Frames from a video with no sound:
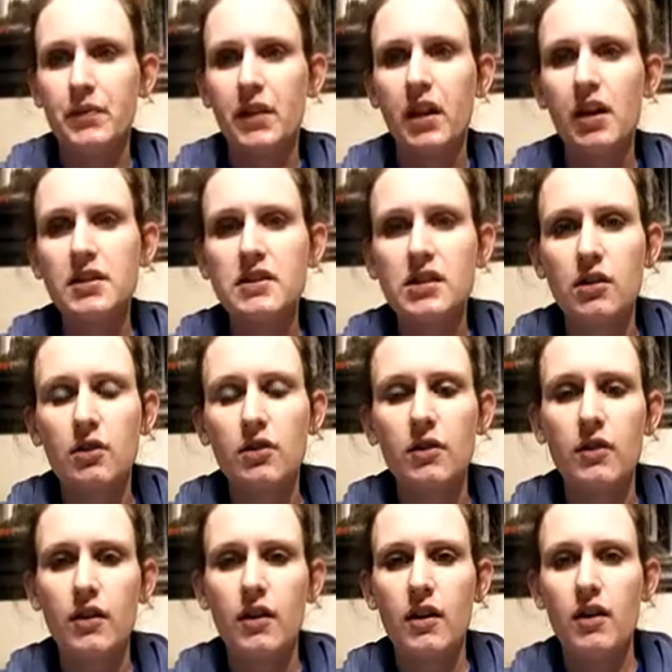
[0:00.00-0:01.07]
Also,
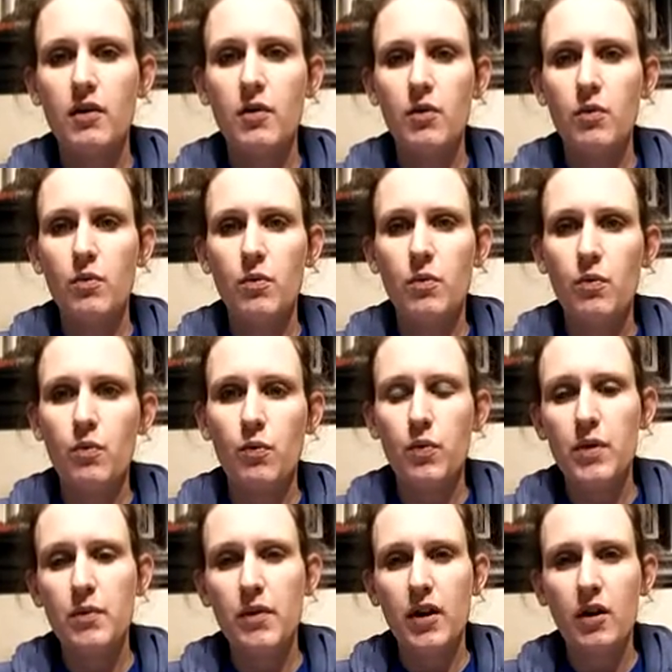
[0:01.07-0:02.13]
we
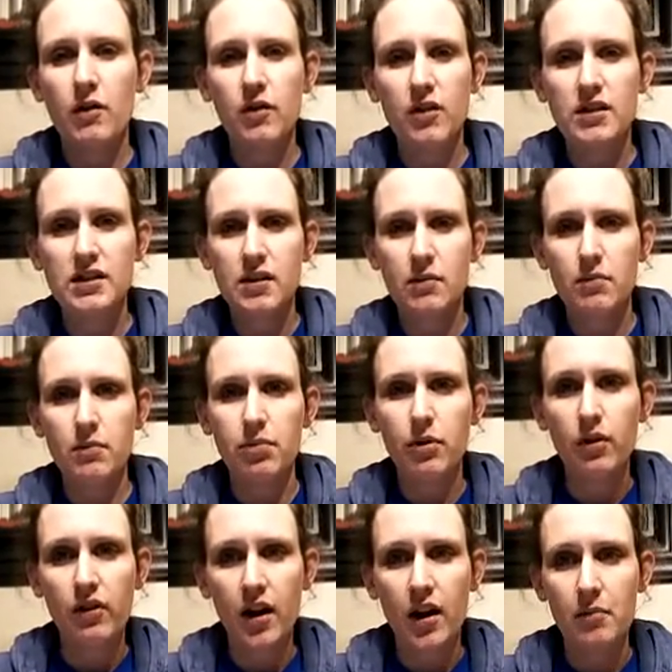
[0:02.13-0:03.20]
went over some
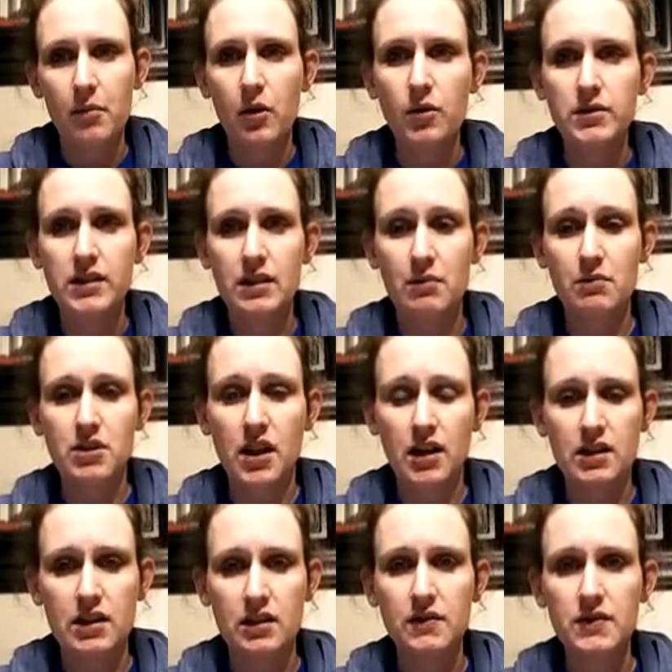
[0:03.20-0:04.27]
program goals and
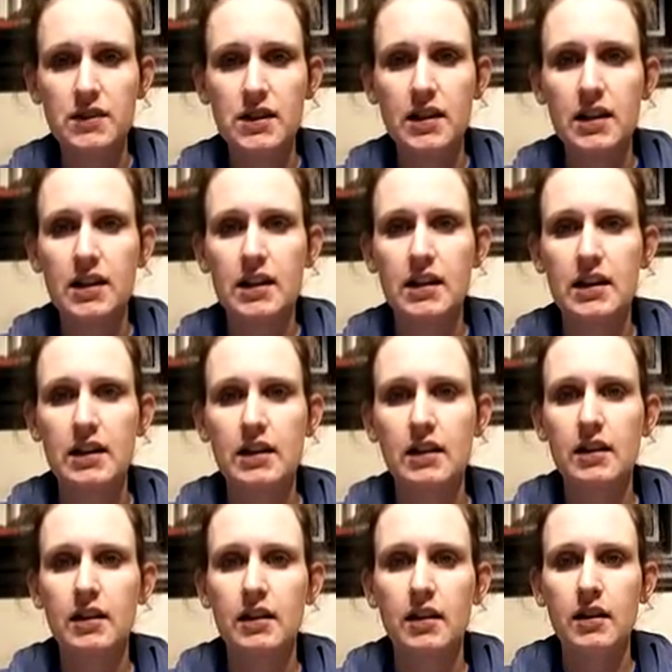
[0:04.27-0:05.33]
objectives
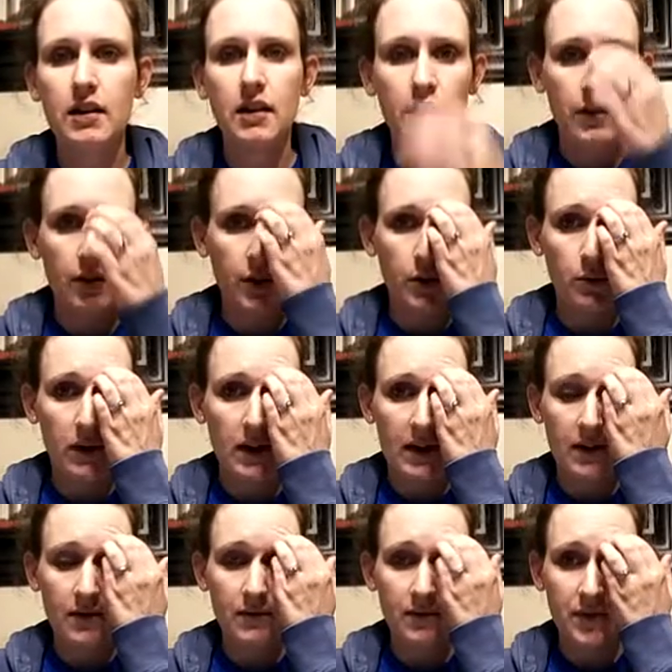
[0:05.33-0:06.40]
in the
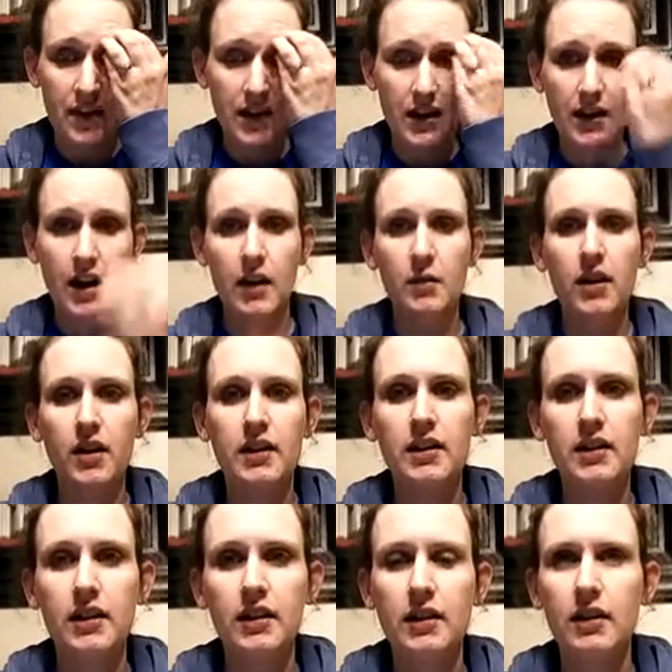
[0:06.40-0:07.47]
reading, and
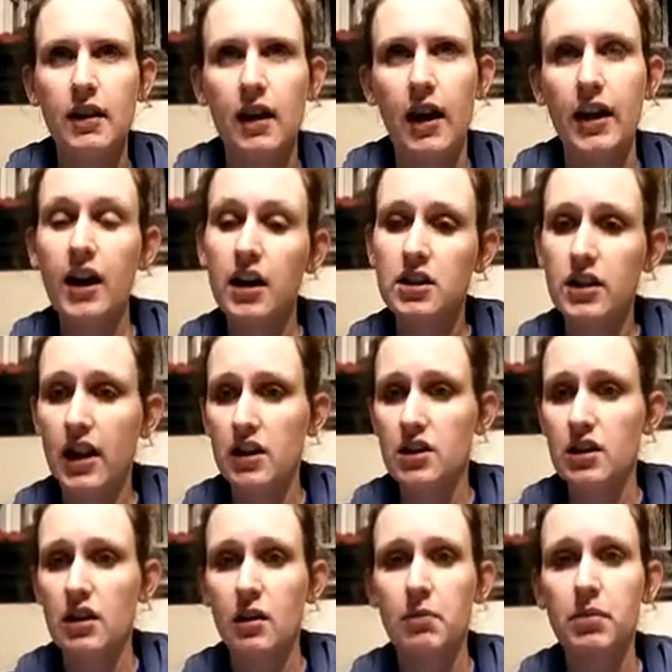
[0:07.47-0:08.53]
I got to
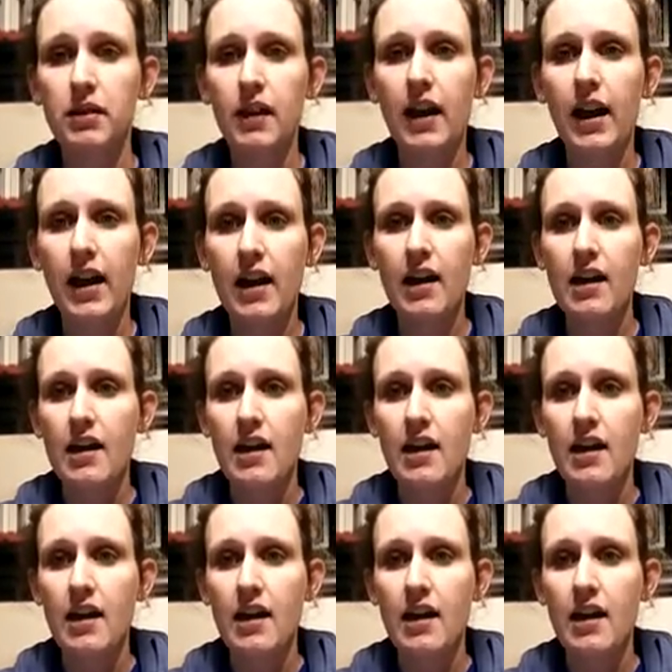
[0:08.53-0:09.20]
actually apply